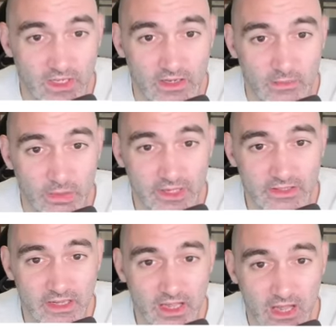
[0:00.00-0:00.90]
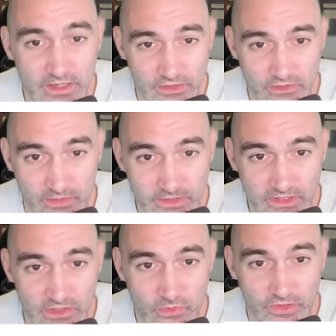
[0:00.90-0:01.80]
complain that conscripts,
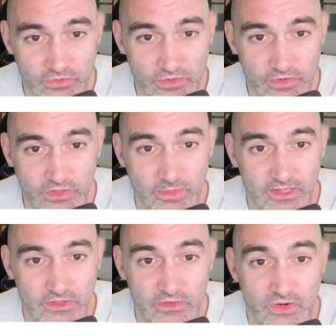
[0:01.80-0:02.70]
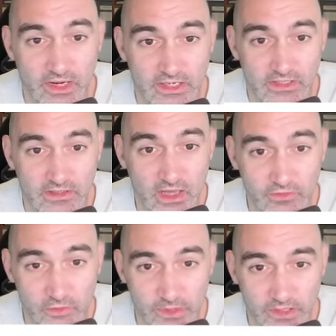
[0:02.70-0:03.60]
these are the ones recruited by the Ukrainian
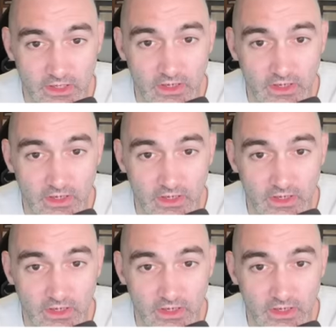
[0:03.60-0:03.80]
government,